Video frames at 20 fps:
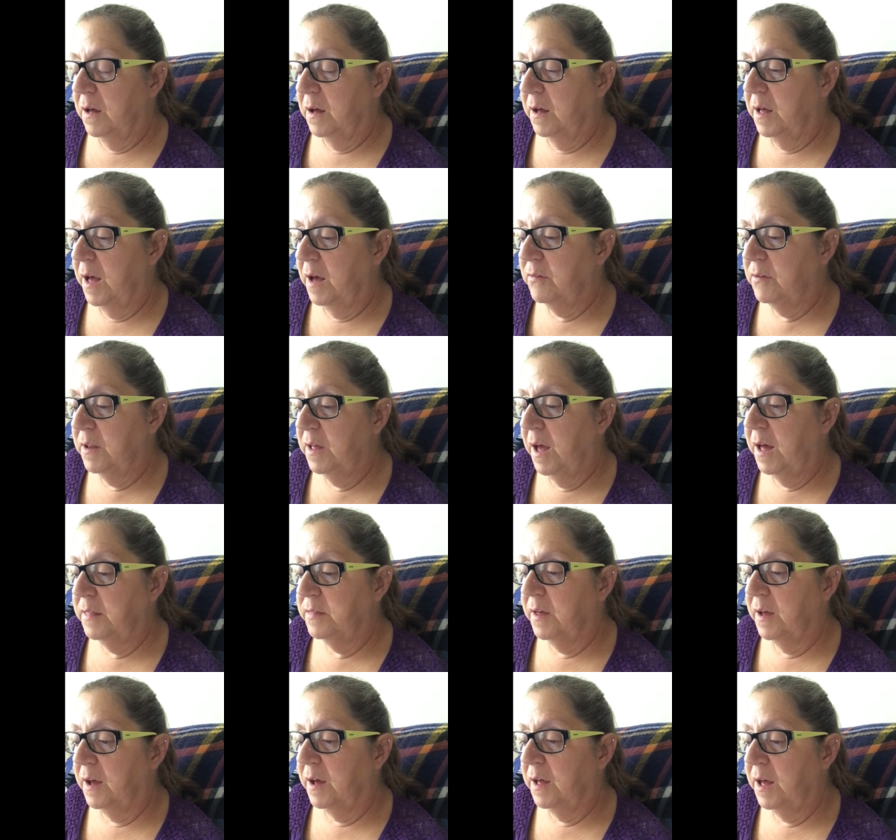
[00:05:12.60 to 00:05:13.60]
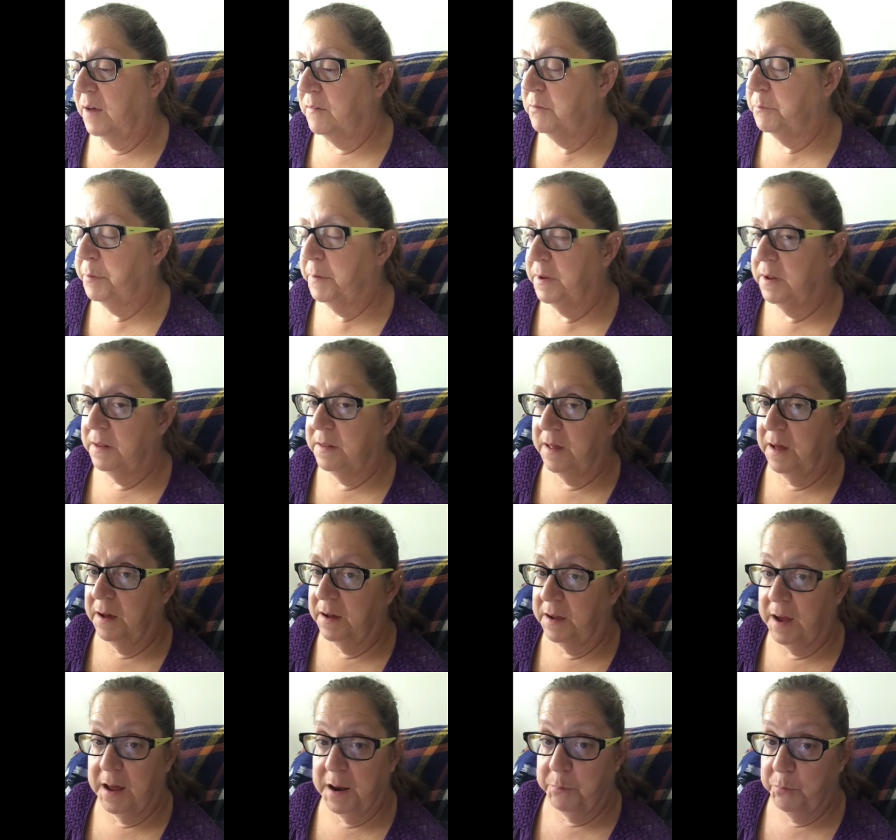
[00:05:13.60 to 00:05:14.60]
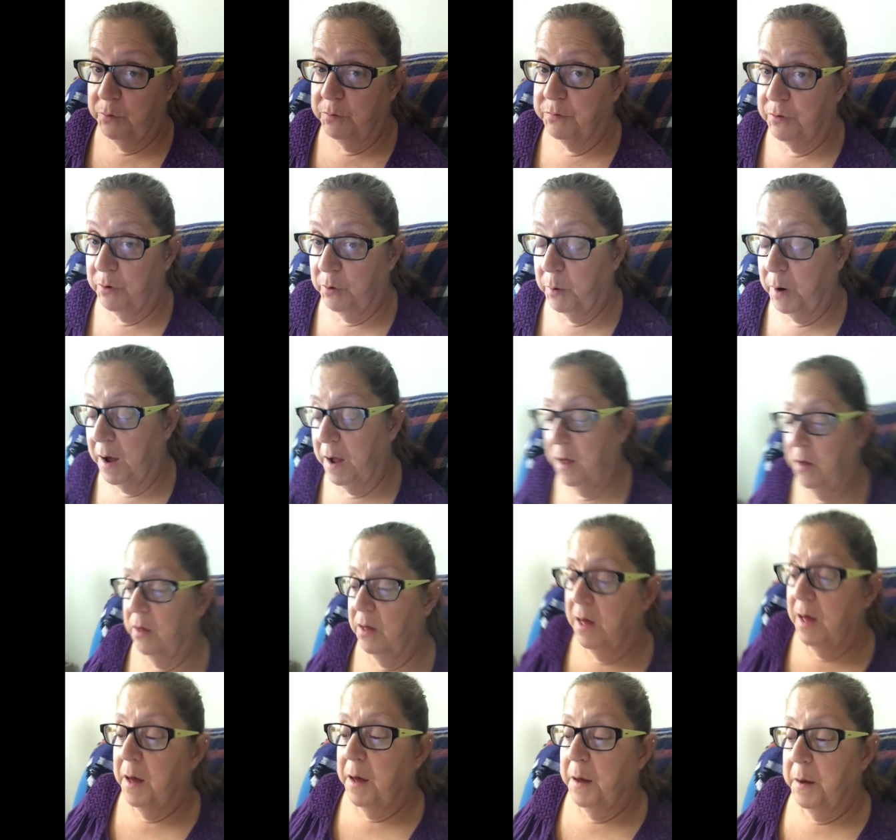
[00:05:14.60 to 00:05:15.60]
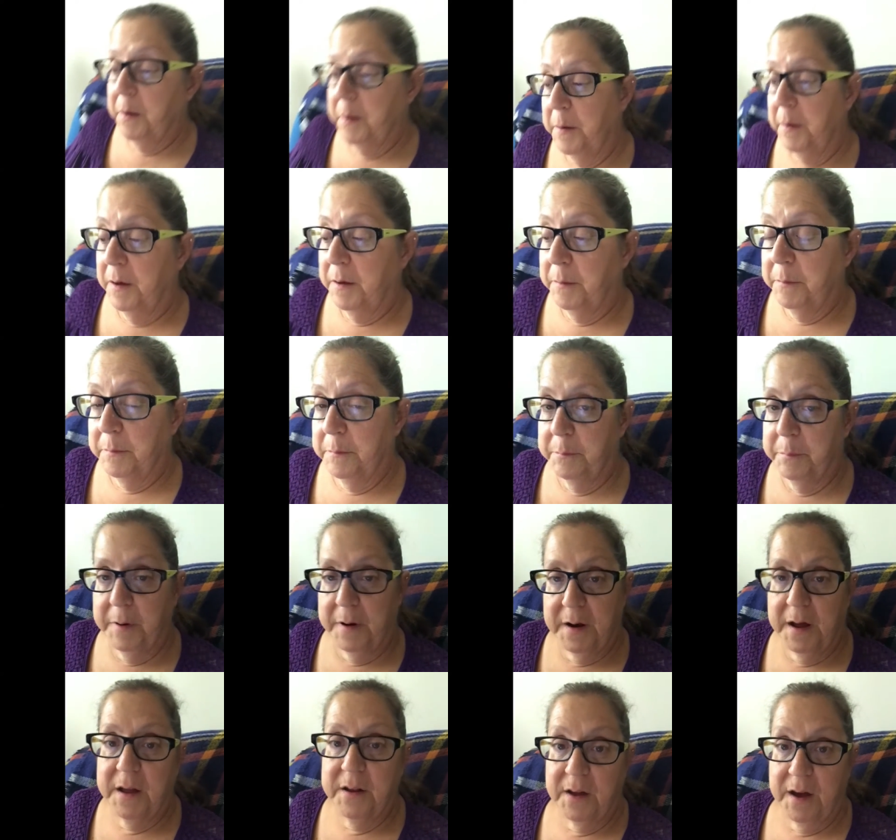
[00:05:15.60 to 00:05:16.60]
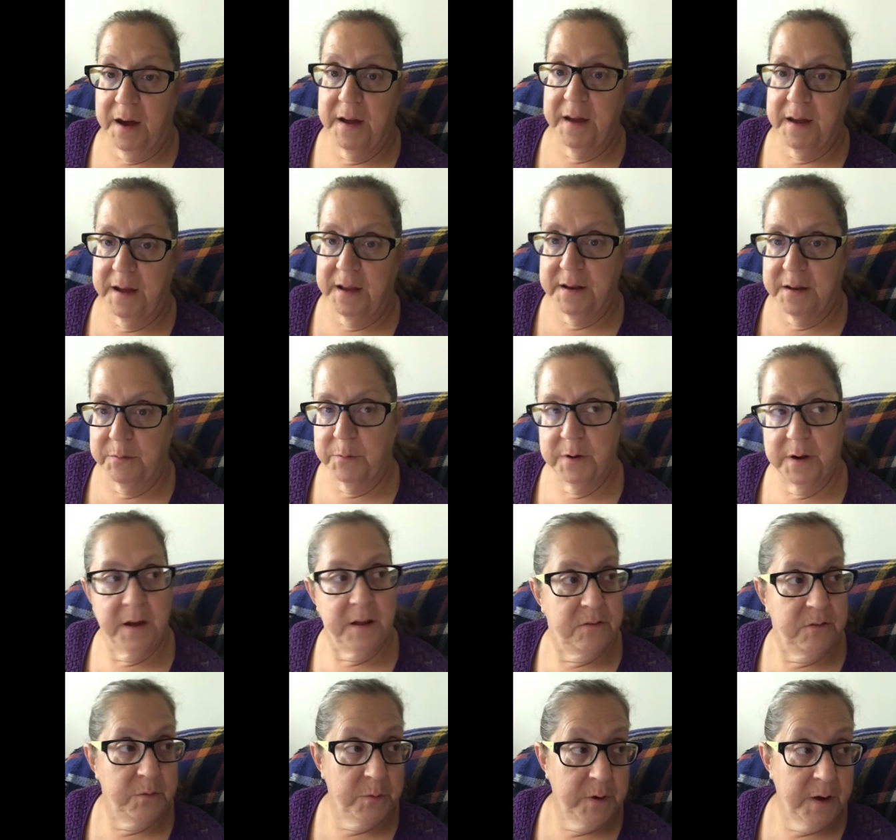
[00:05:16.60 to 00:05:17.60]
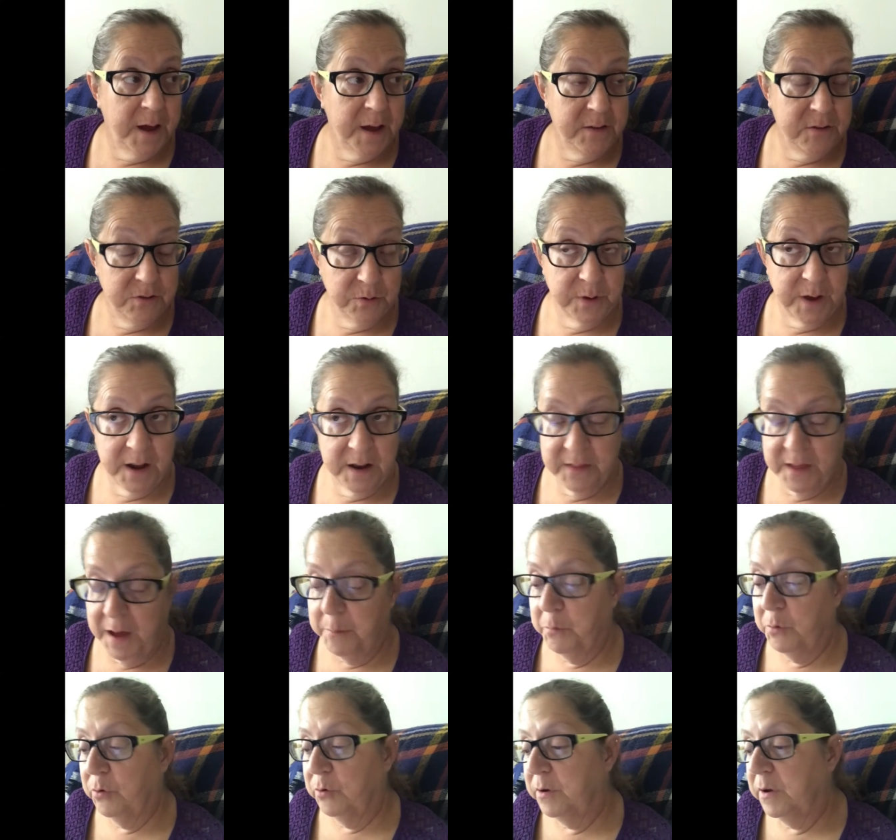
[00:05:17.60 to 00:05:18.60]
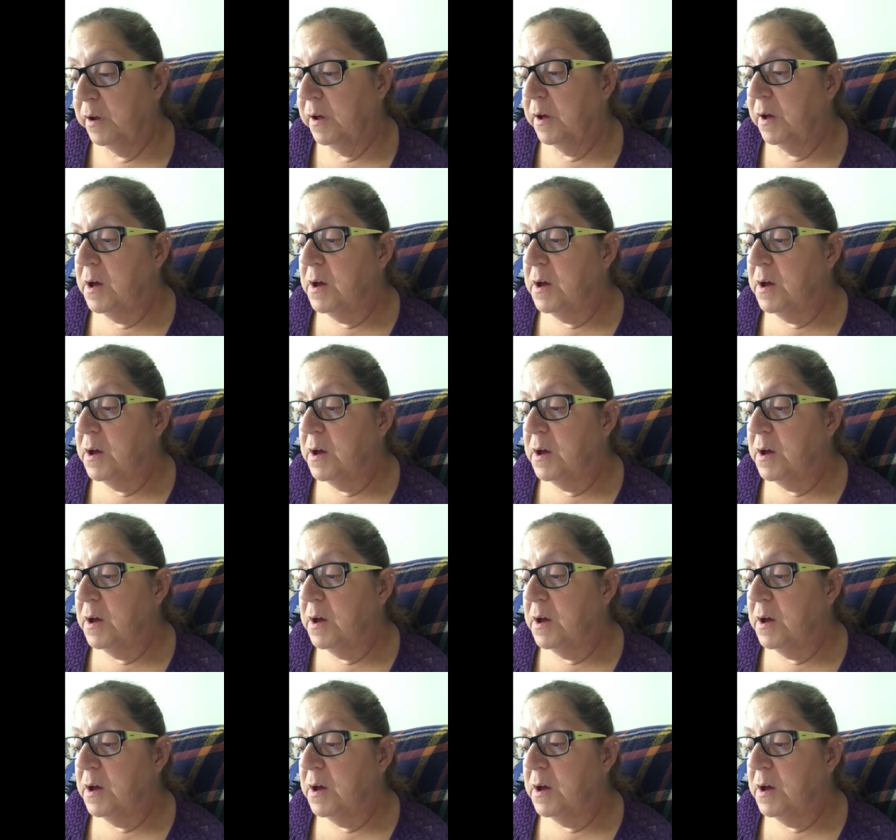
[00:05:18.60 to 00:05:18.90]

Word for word: I haven't had that, I haven't been in that kind of mood for a while. But I, I hate it when I, when I do get in that mood.